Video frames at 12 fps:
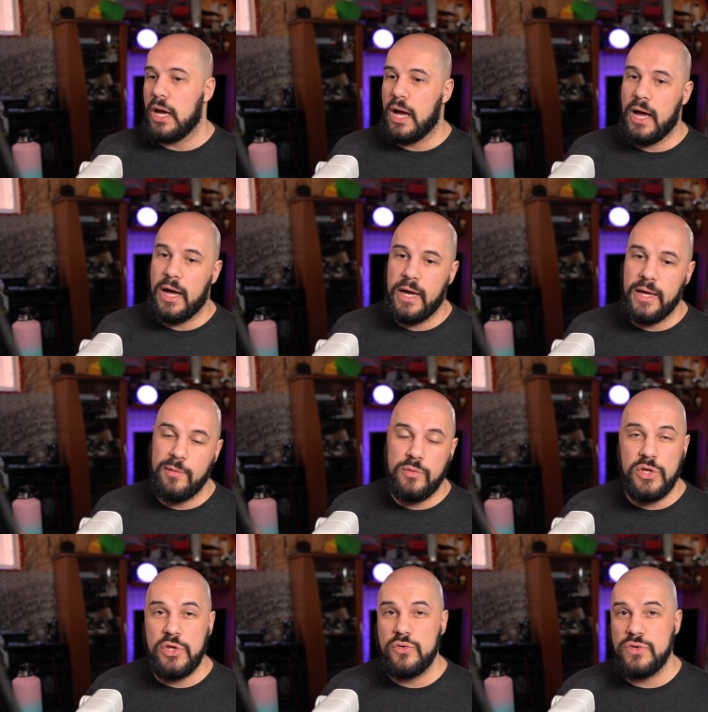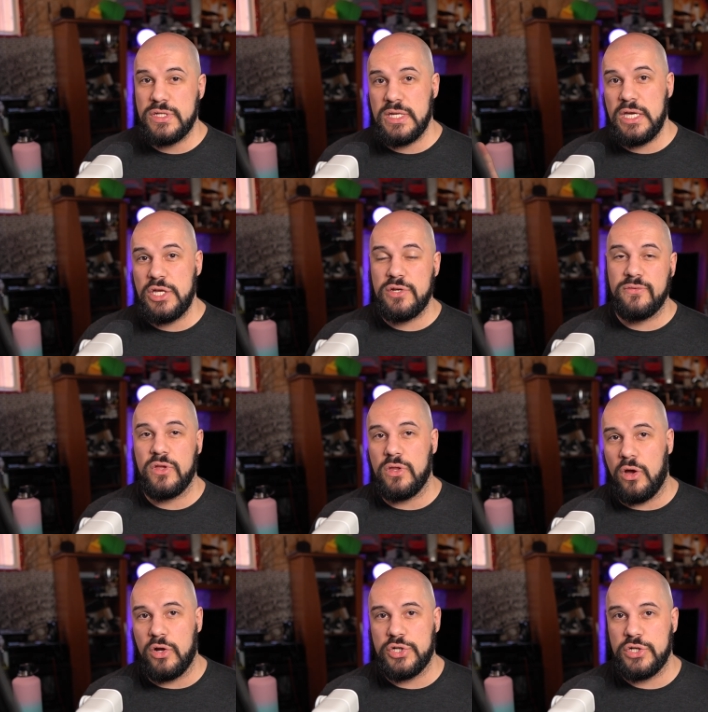I used each of the
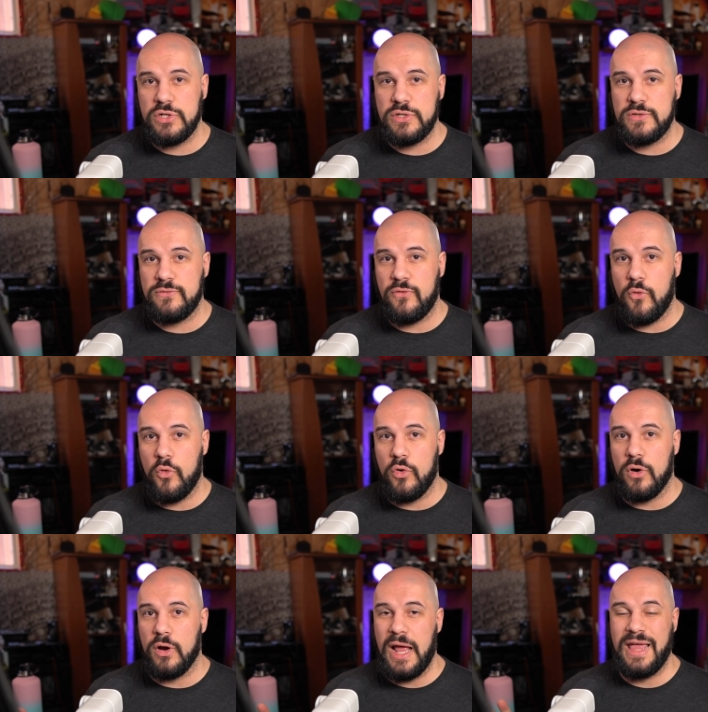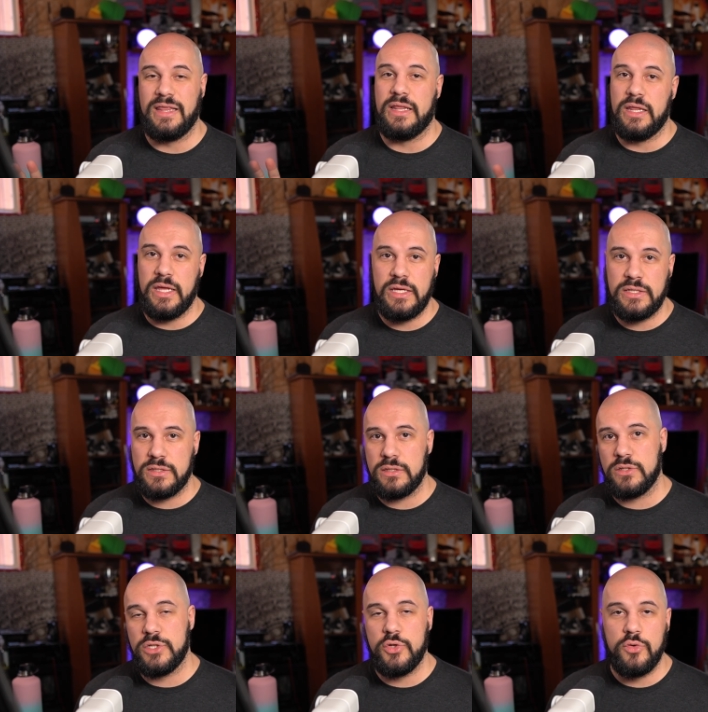launchers for at least
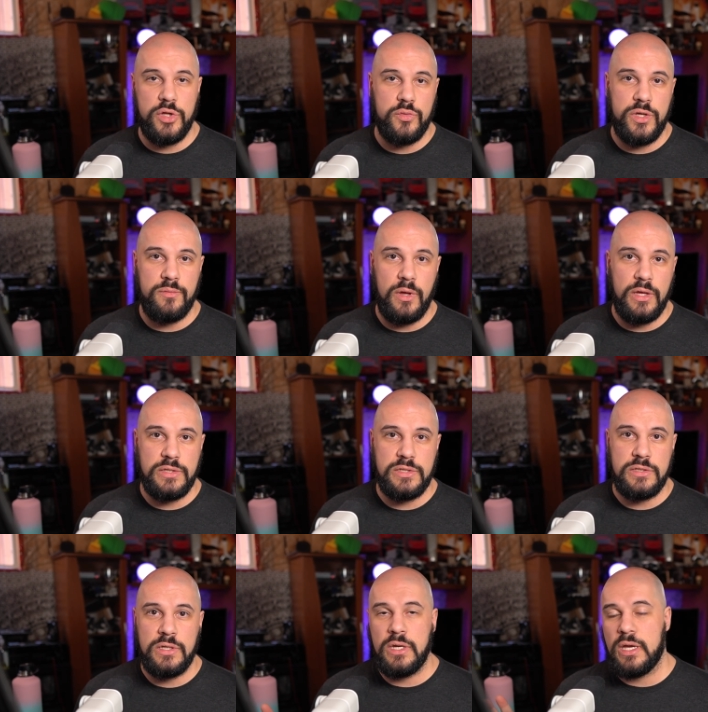two to three months,